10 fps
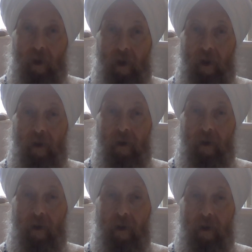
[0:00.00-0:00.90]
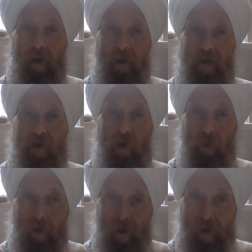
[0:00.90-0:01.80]
And
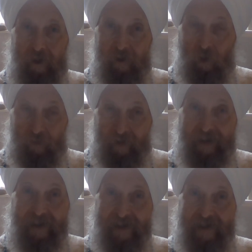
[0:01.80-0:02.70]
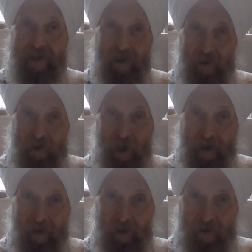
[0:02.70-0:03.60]
so if he can see a
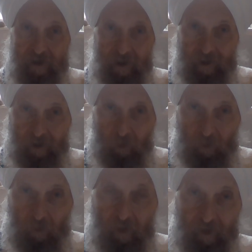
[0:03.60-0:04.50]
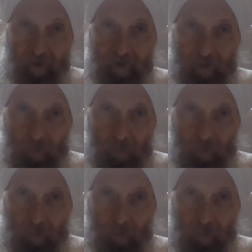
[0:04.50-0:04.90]
child's aura in a